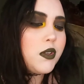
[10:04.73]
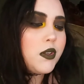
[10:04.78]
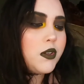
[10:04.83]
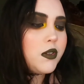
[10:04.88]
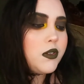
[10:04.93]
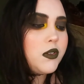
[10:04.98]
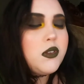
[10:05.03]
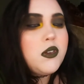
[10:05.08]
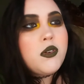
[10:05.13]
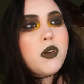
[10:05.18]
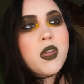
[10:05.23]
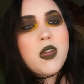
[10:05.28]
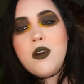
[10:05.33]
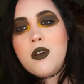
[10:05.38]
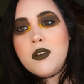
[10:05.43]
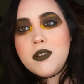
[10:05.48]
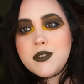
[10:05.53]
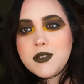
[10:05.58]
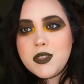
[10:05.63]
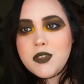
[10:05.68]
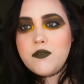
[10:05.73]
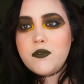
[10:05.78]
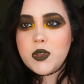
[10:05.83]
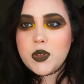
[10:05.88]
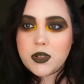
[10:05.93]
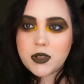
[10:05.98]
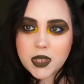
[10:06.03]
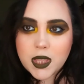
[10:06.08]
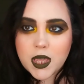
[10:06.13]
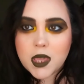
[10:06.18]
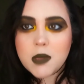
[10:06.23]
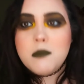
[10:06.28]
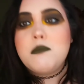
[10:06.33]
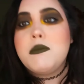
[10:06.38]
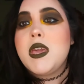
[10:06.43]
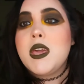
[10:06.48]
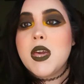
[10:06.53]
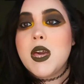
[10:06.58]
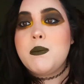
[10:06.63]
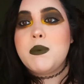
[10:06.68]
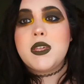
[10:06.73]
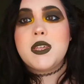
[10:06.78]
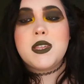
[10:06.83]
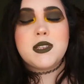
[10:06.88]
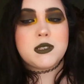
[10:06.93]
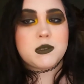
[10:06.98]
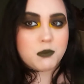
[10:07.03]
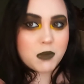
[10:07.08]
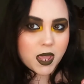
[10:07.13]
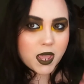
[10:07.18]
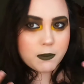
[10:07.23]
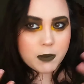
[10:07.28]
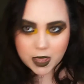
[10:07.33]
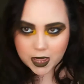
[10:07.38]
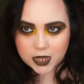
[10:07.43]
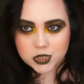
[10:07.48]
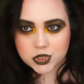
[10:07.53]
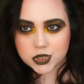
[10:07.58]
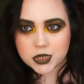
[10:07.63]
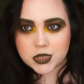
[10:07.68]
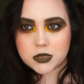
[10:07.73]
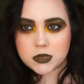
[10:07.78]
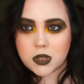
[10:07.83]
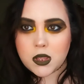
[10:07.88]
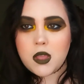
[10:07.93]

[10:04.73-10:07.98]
You know, I honestly feel like makeup is my passion.